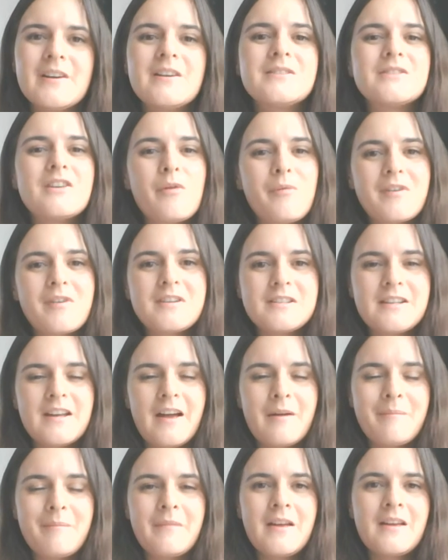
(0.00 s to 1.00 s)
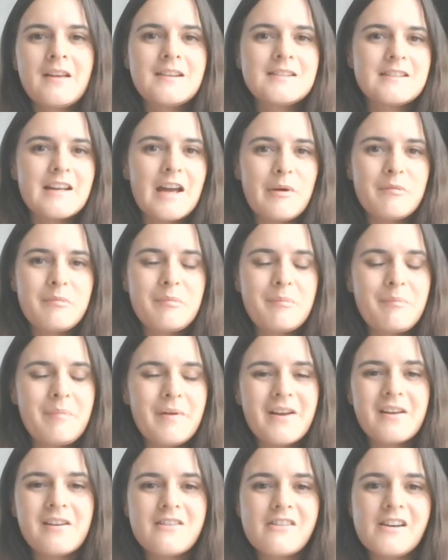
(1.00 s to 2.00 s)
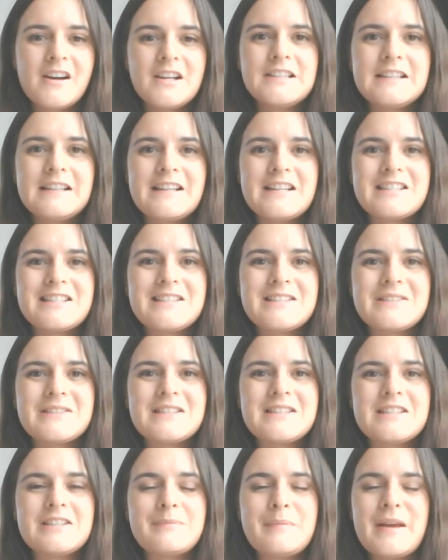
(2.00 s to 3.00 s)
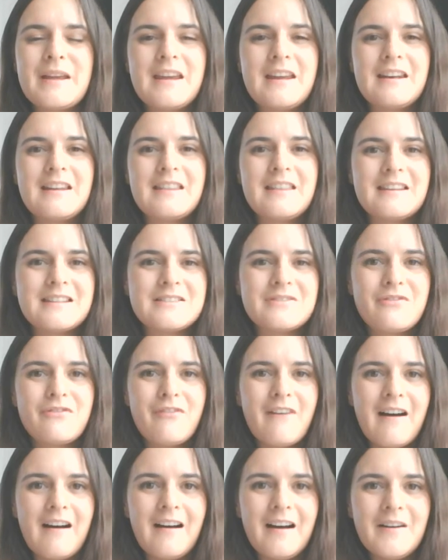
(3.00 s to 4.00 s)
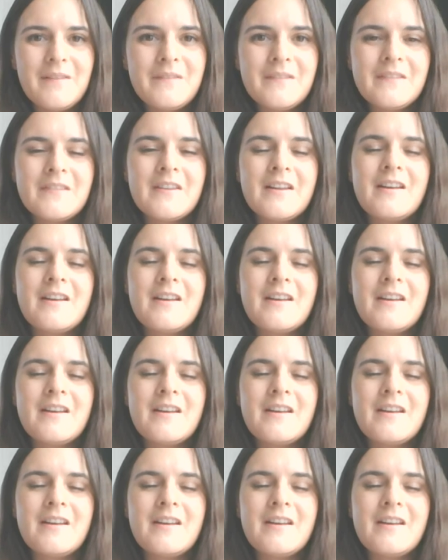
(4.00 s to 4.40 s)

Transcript: So I want to say a big congratulations to making it this far,